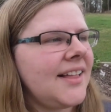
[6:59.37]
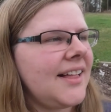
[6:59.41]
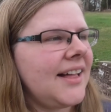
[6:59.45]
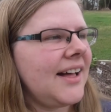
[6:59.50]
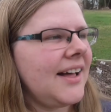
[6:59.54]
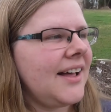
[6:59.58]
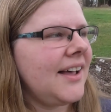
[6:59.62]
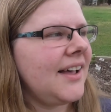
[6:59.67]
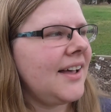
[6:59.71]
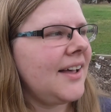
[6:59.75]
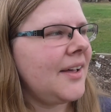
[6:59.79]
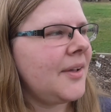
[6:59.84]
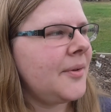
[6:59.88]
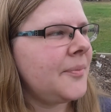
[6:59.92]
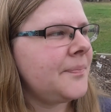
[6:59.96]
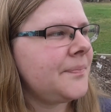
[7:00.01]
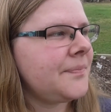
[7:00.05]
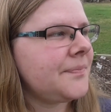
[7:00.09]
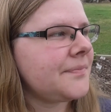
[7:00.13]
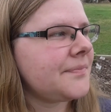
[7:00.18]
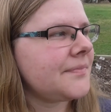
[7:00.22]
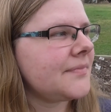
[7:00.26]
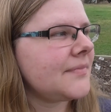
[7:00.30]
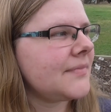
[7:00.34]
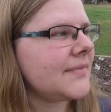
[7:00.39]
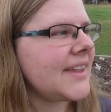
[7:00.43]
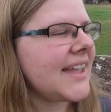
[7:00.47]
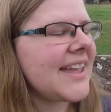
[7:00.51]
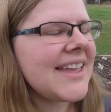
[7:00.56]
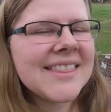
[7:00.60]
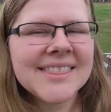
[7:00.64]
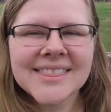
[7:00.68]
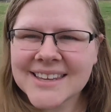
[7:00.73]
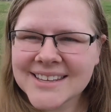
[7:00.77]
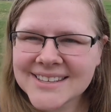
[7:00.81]

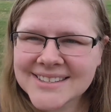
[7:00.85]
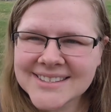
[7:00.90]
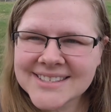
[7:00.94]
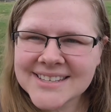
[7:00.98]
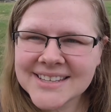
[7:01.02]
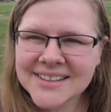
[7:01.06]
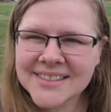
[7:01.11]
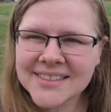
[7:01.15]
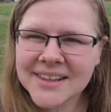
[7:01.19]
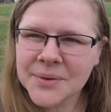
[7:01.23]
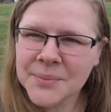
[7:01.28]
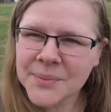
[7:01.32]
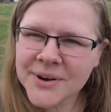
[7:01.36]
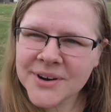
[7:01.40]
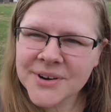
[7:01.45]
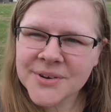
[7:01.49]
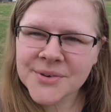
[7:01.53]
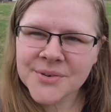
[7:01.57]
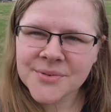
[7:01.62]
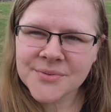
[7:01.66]
They weren't